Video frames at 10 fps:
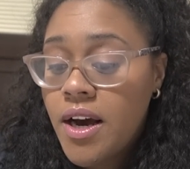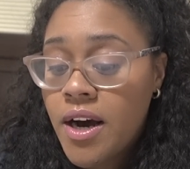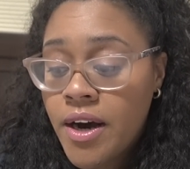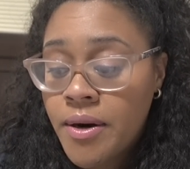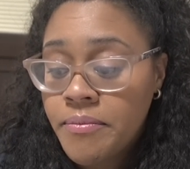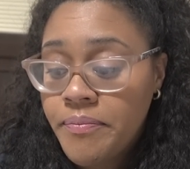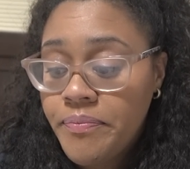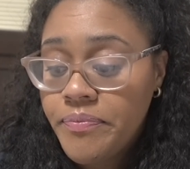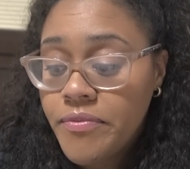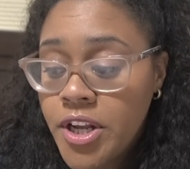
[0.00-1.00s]

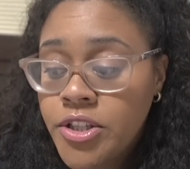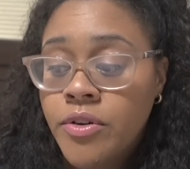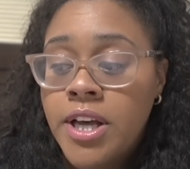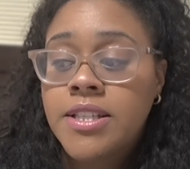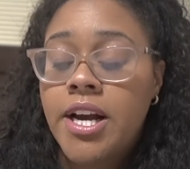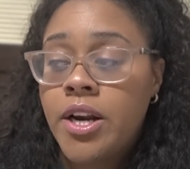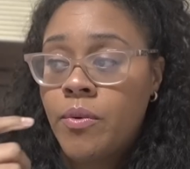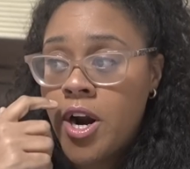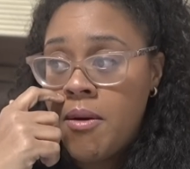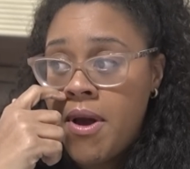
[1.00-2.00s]
And so that's kind of
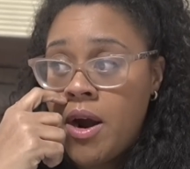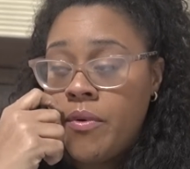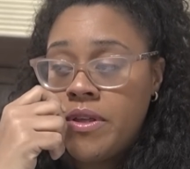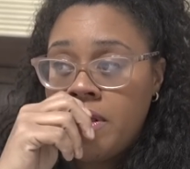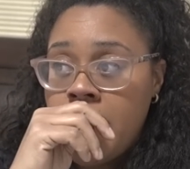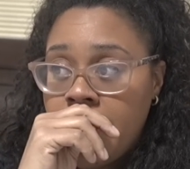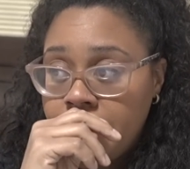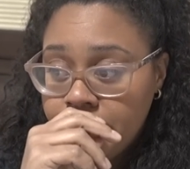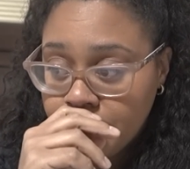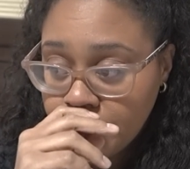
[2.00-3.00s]
where I'm at with like,
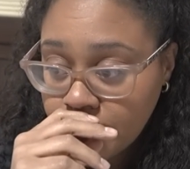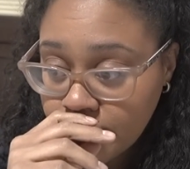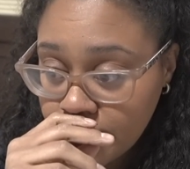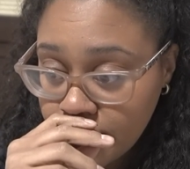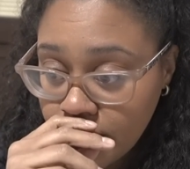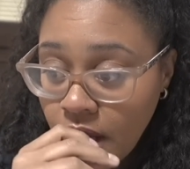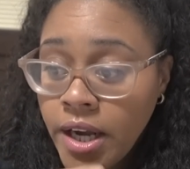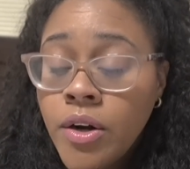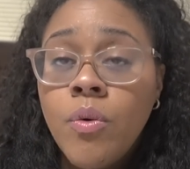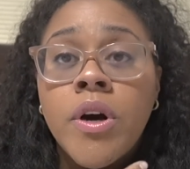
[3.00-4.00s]
I
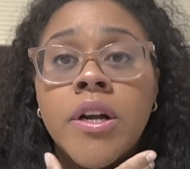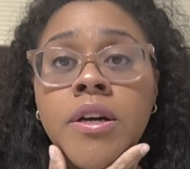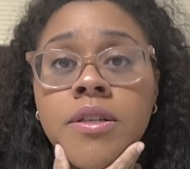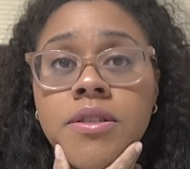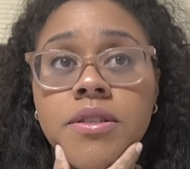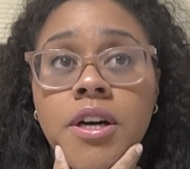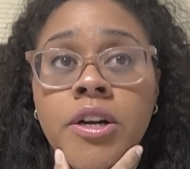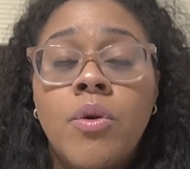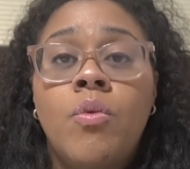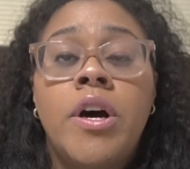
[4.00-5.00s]
don't want
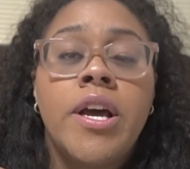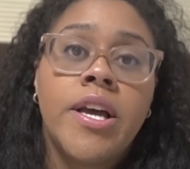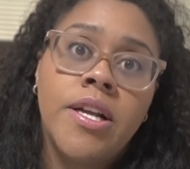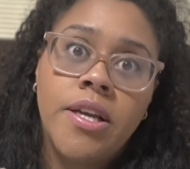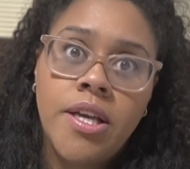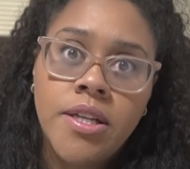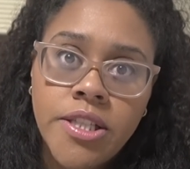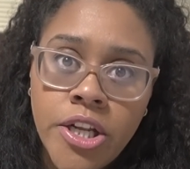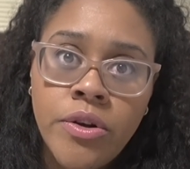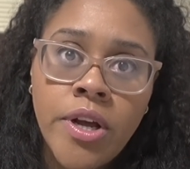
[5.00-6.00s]
to
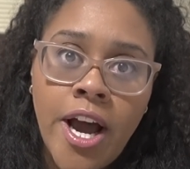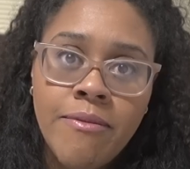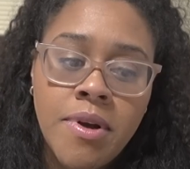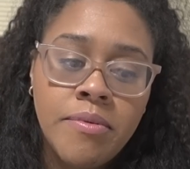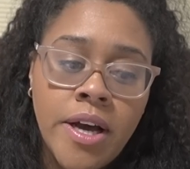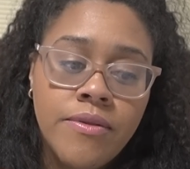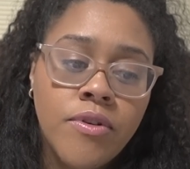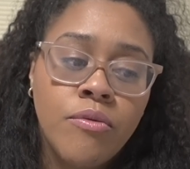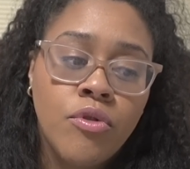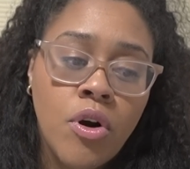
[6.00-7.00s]
continue to have my
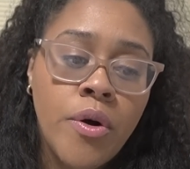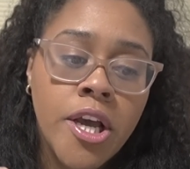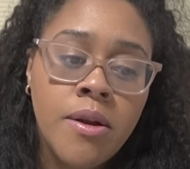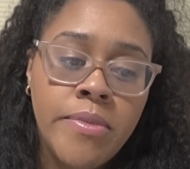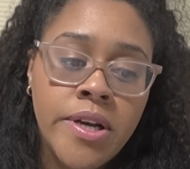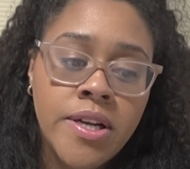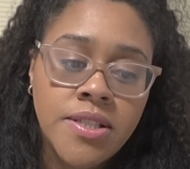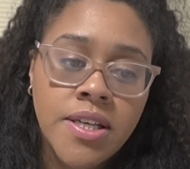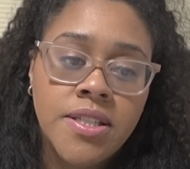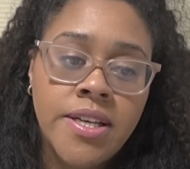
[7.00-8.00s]
platform growing and being a
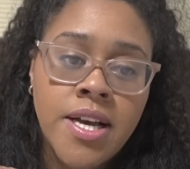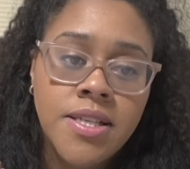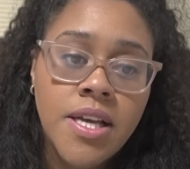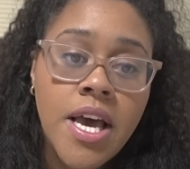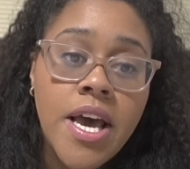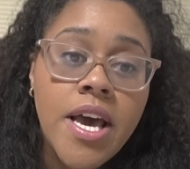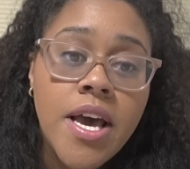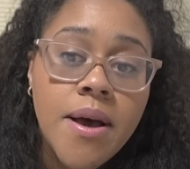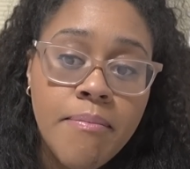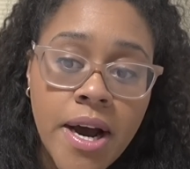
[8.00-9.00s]
success
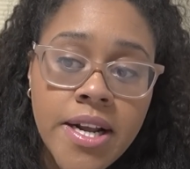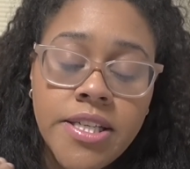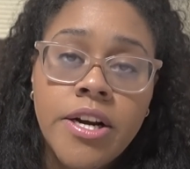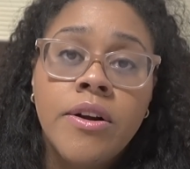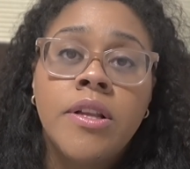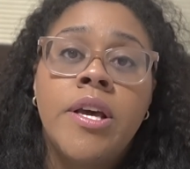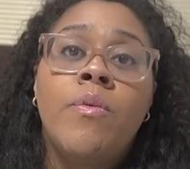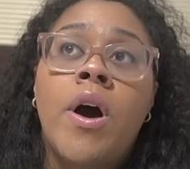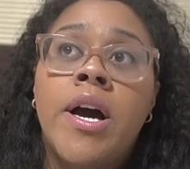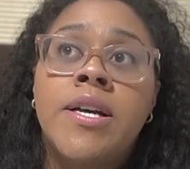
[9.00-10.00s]
monetarily
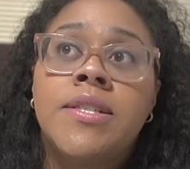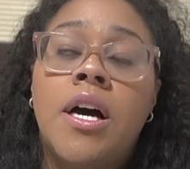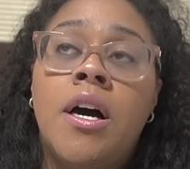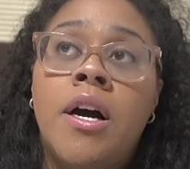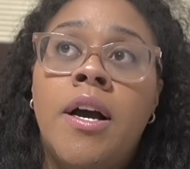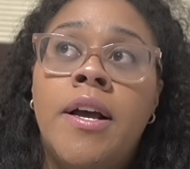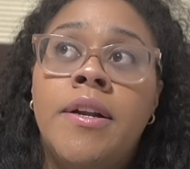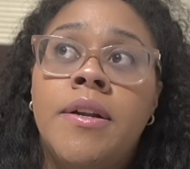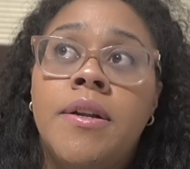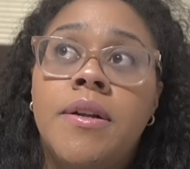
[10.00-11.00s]
wise
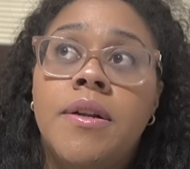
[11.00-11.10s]
on